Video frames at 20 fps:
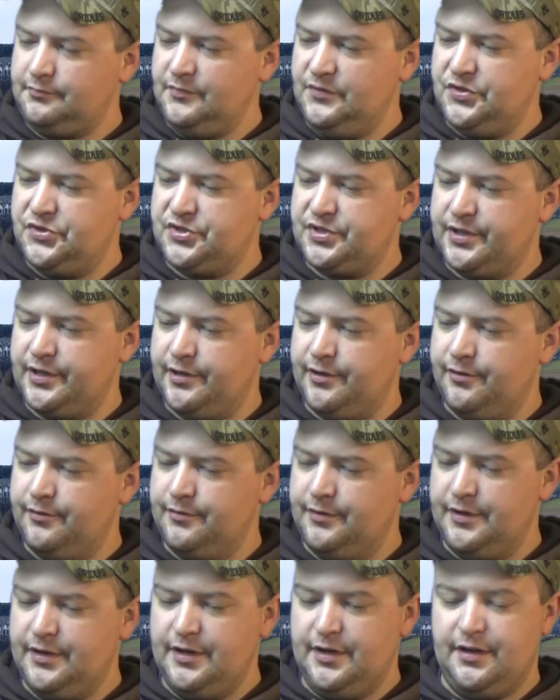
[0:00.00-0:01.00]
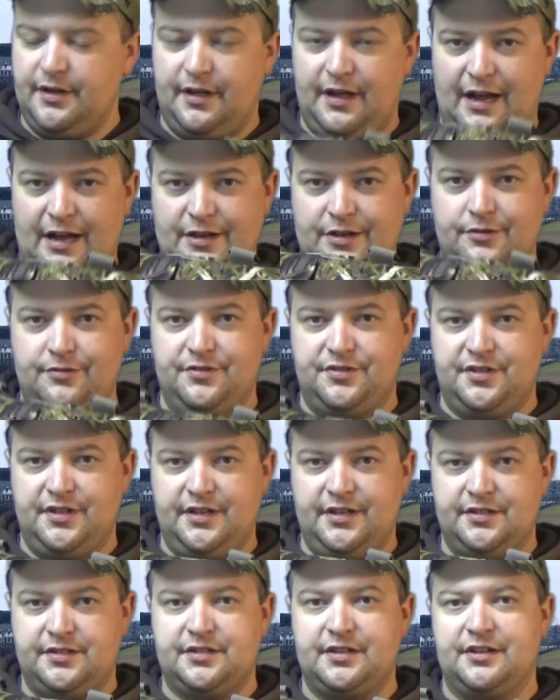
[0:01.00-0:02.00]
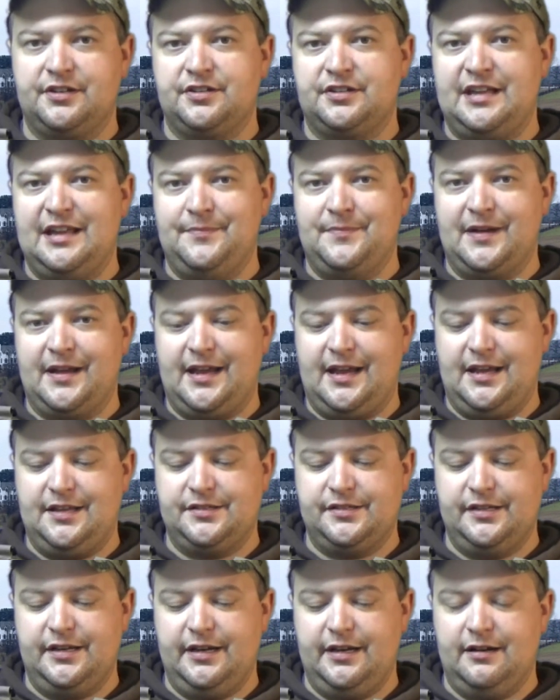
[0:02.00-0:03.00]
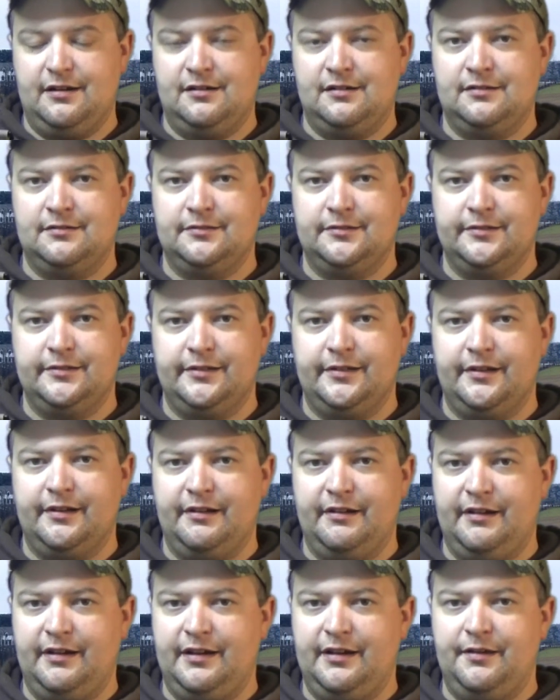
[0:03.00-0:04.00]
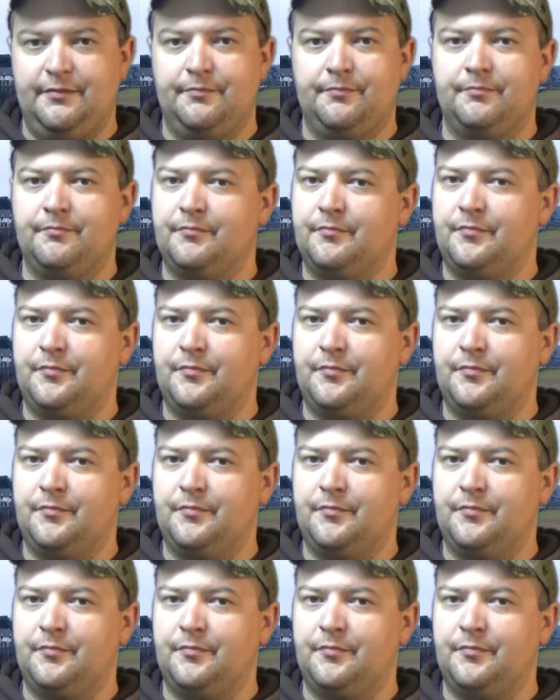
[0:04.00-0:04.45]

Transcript: And so I use this. I just keep my hands in here and then